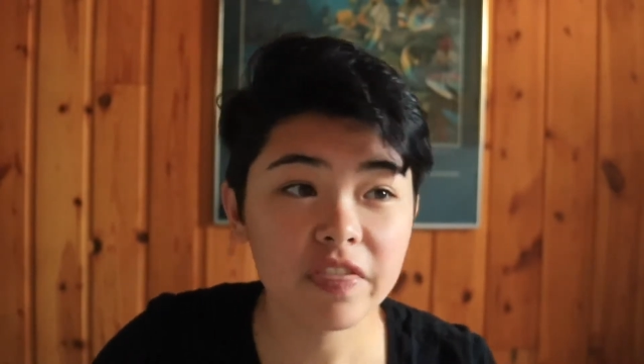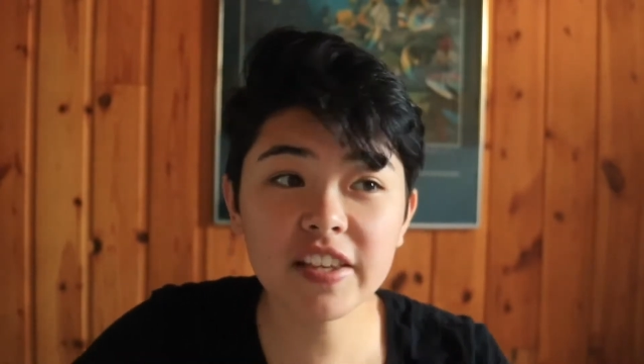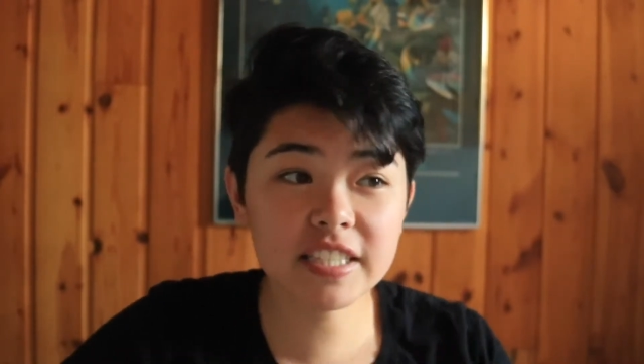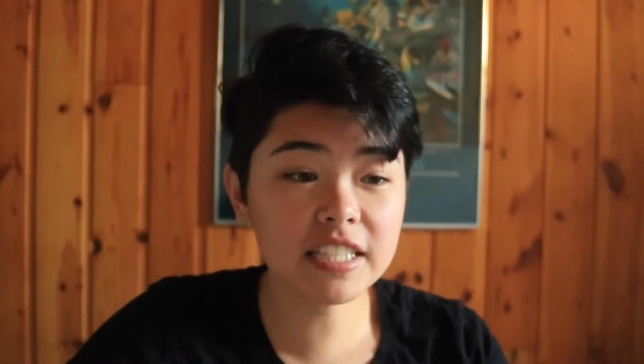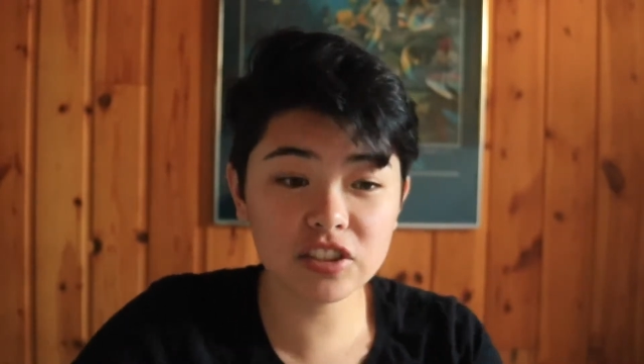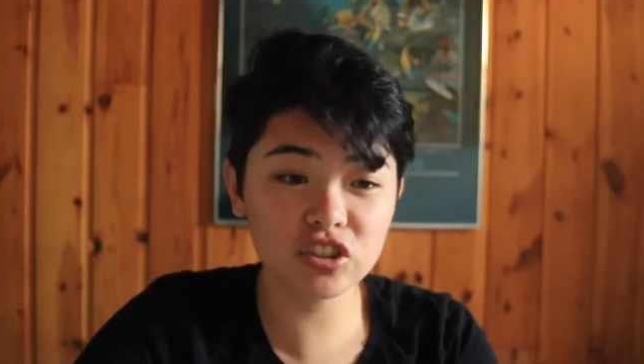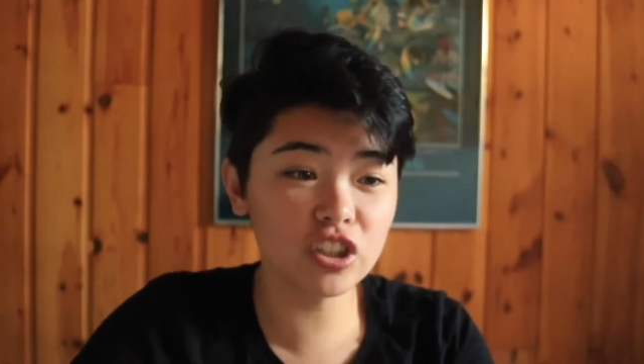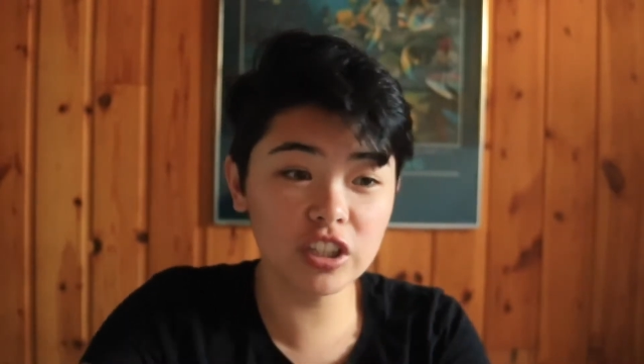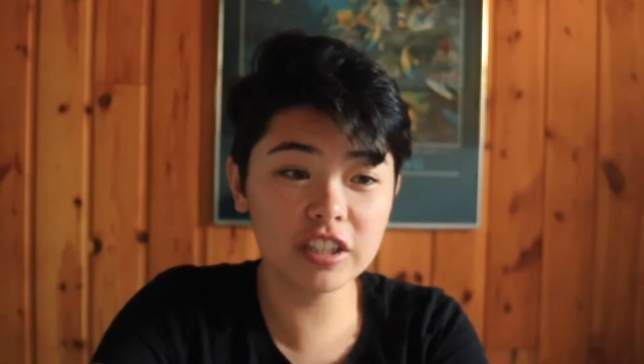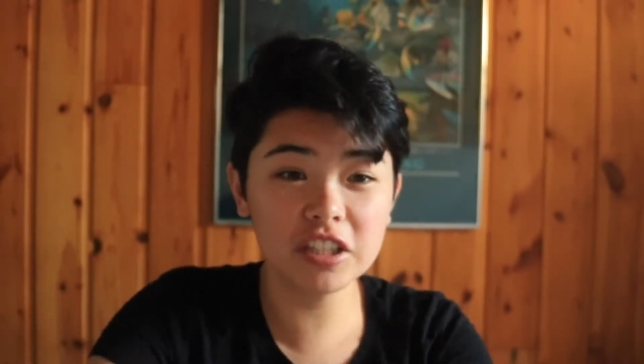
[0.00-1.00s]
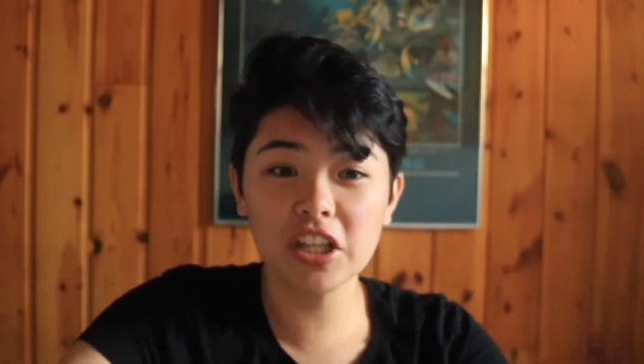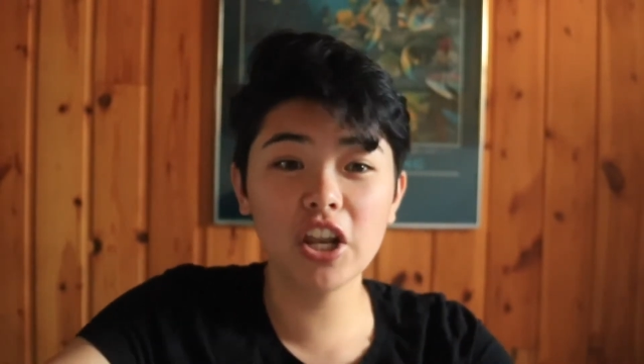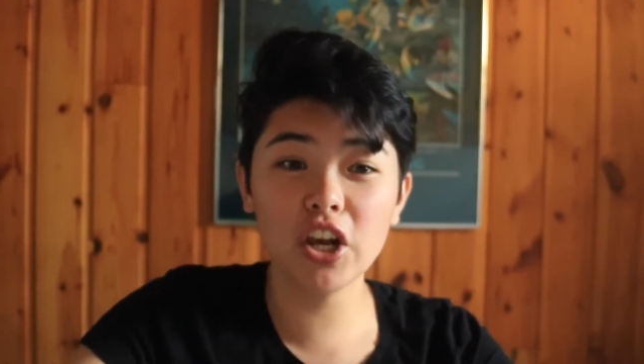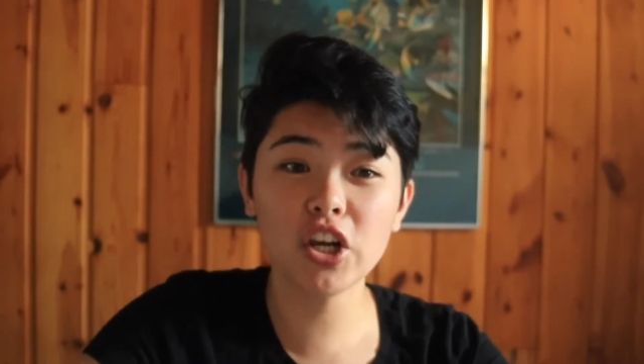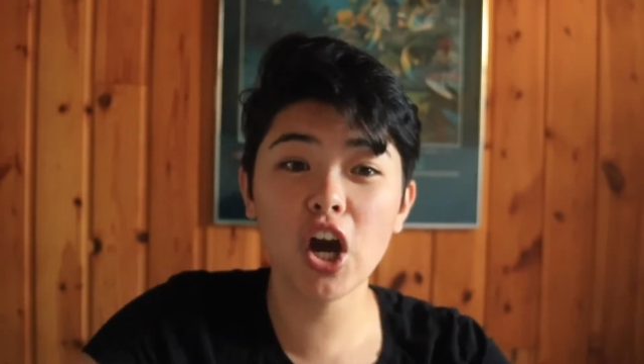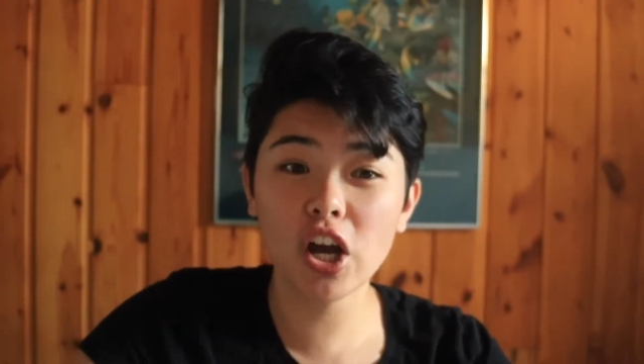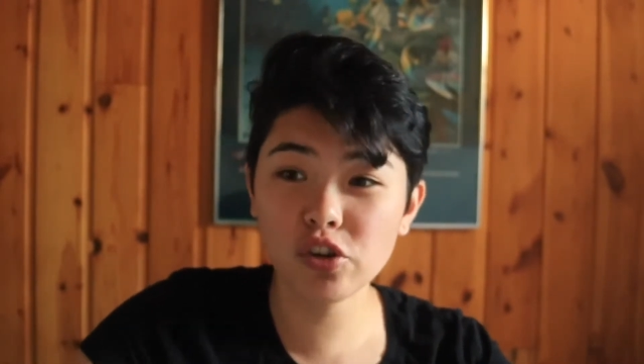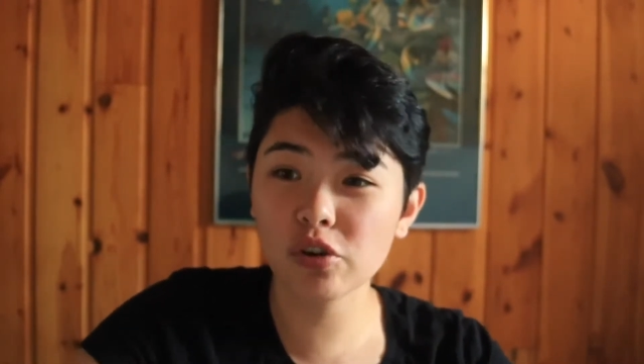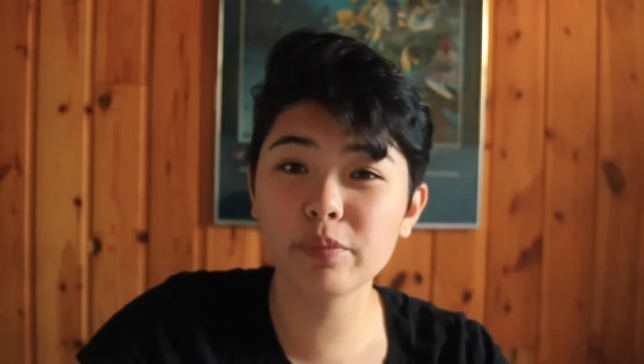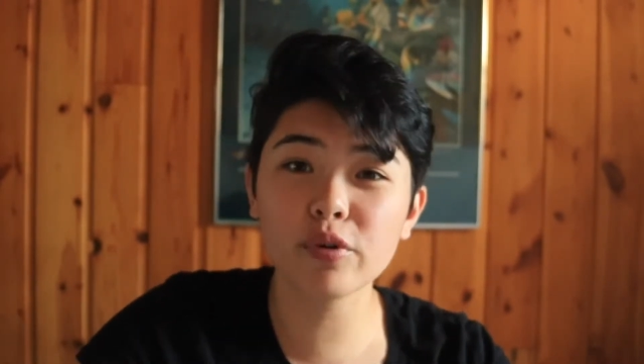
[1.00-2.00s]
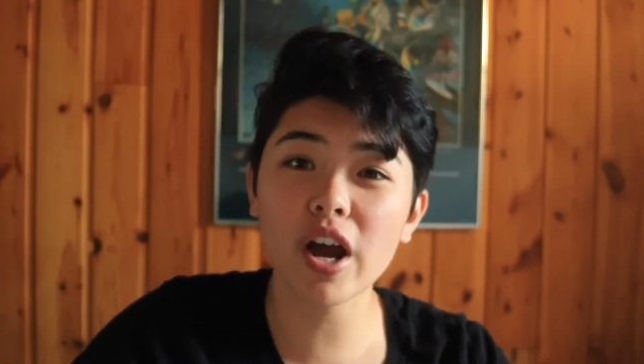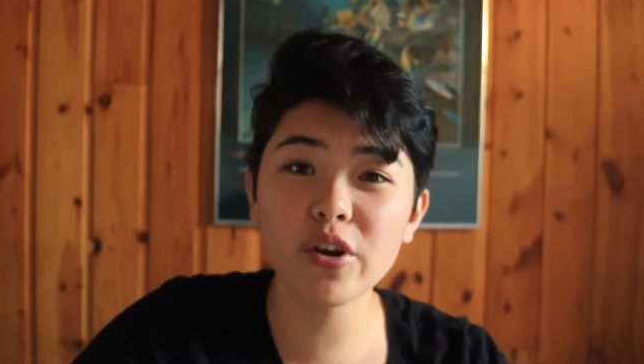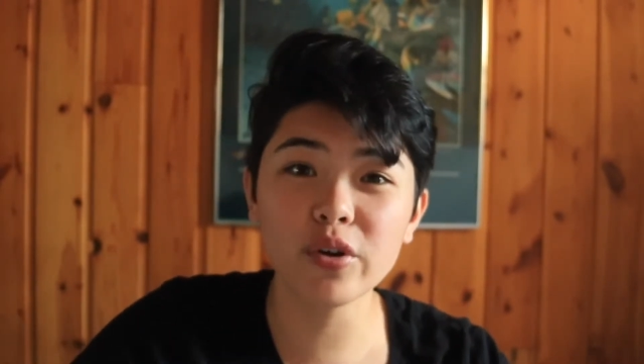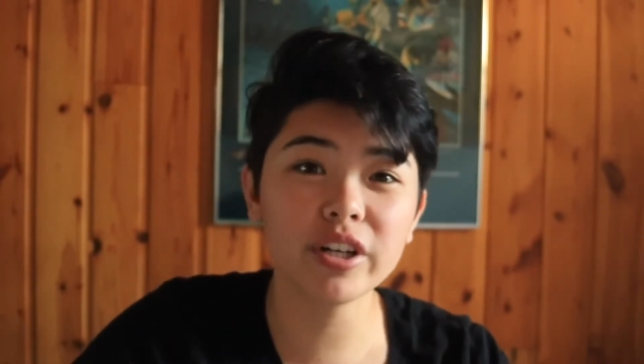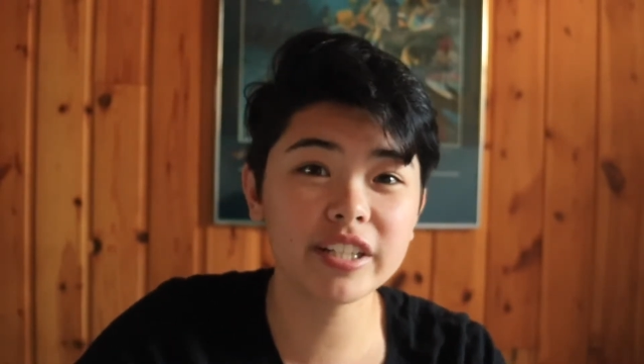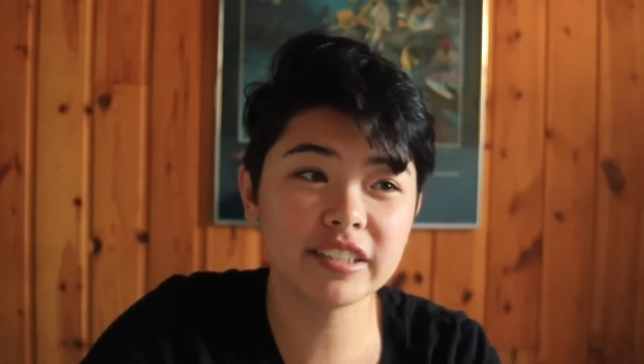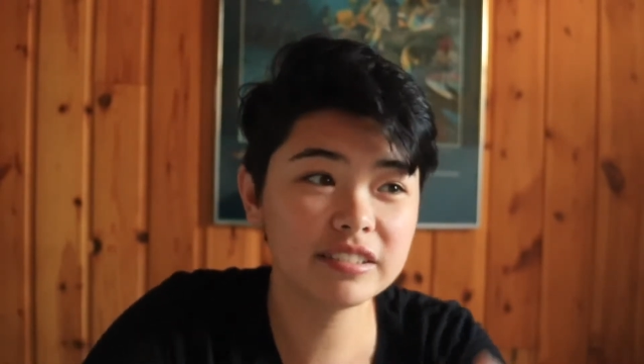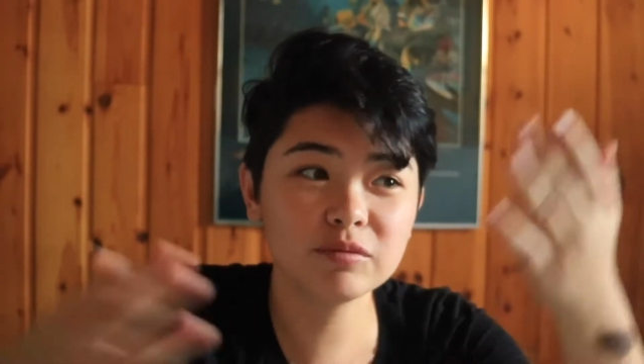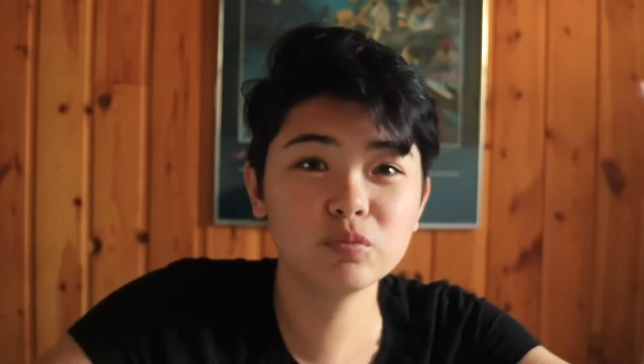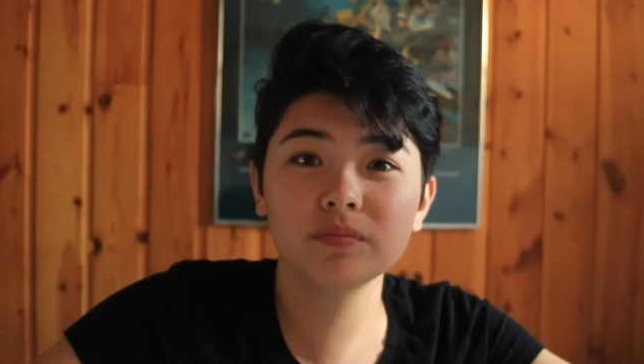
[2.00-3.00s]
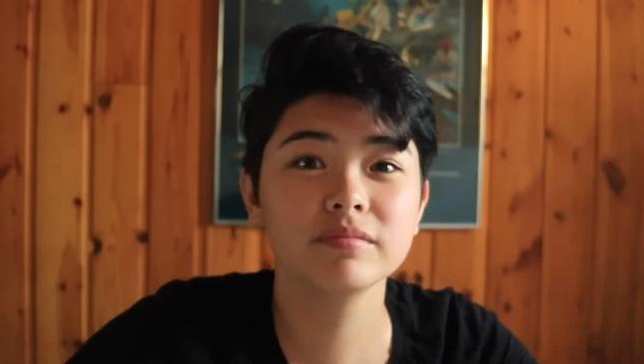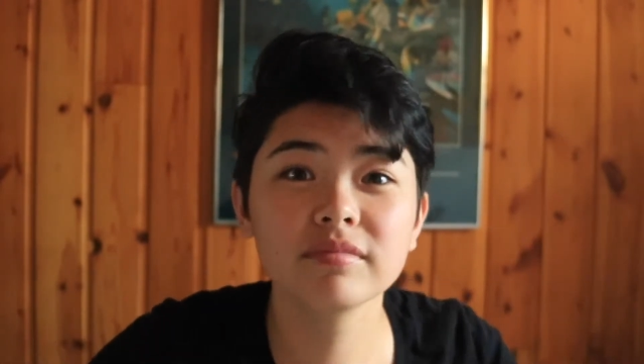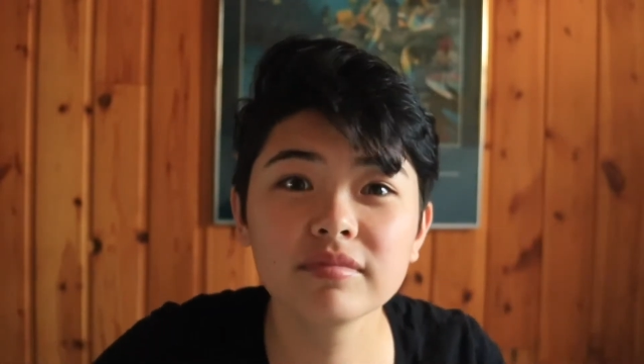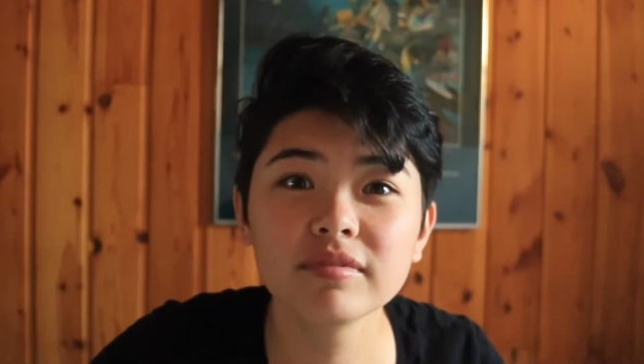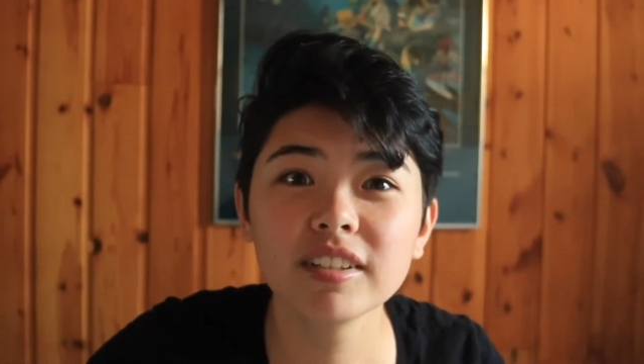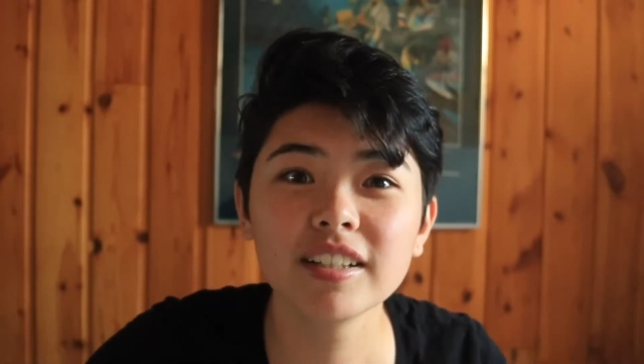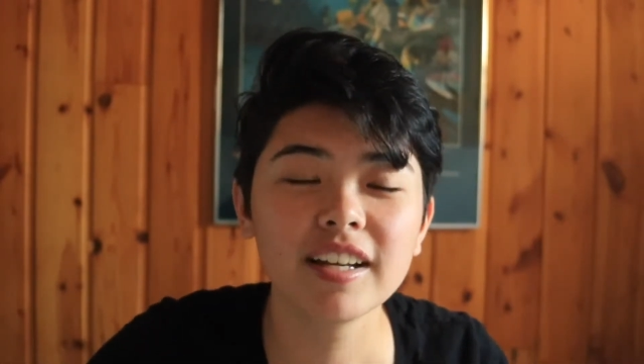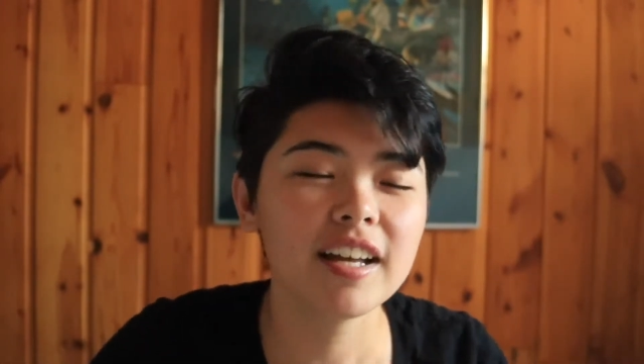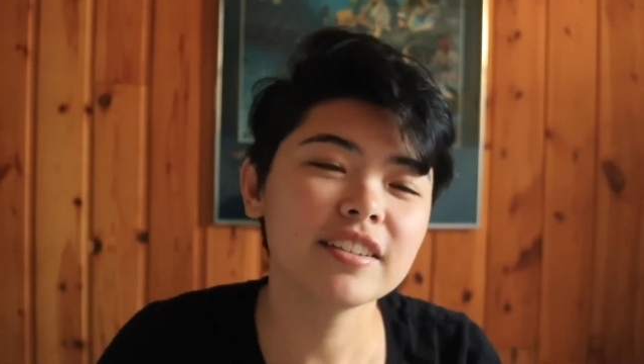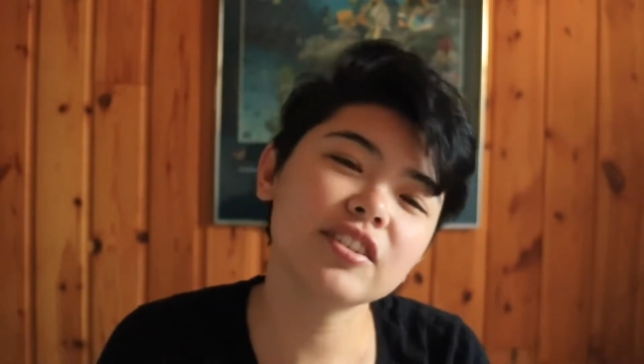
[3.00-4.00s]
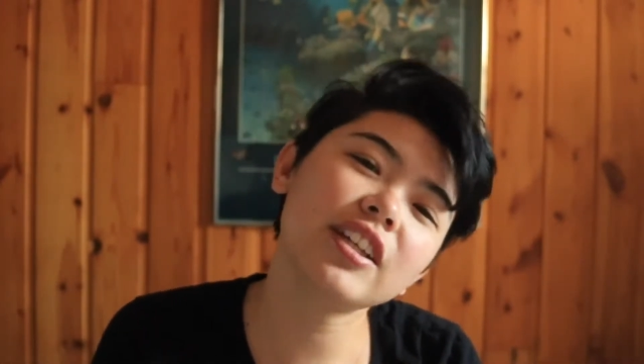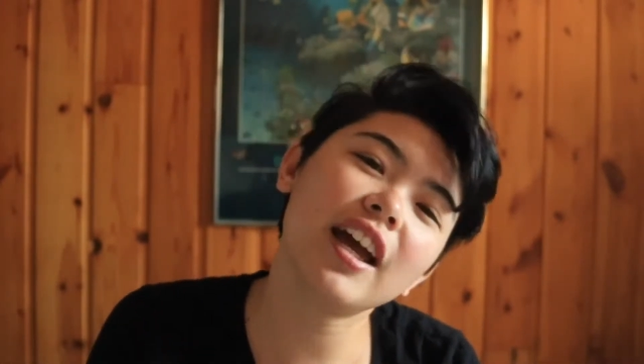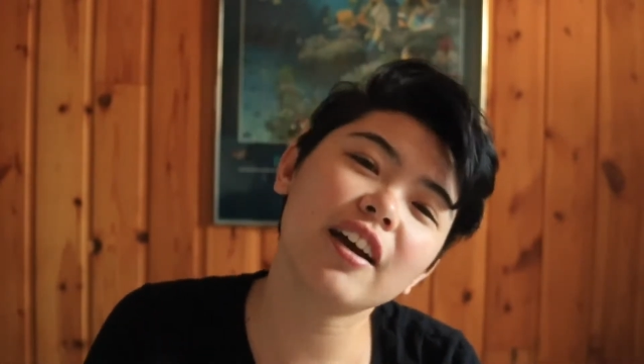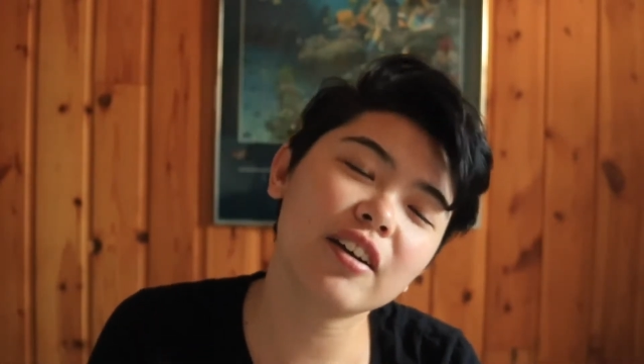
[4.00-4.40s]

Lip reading: This is not your priority. So yeah,